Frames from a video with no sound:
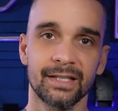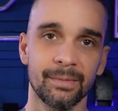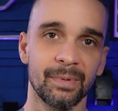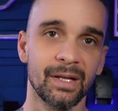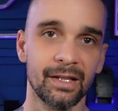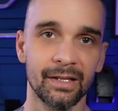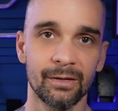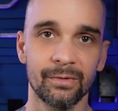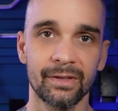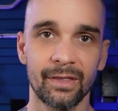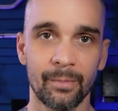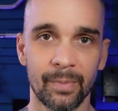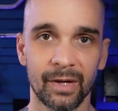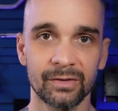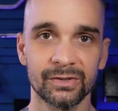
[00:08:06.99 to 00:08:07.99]
Typically with
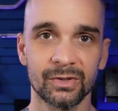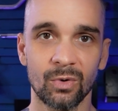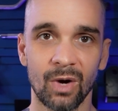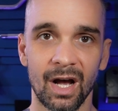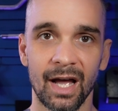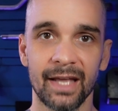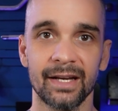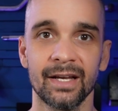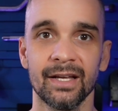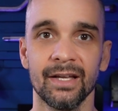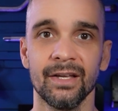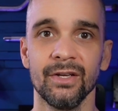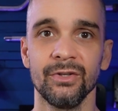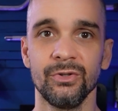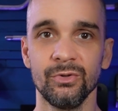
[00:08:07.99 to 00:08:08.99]
a belt squat,
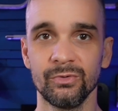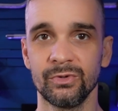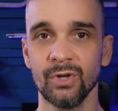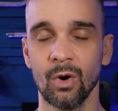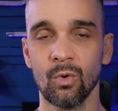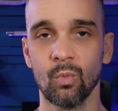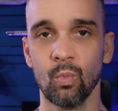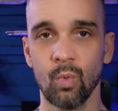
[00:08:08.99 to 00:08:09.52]
you don't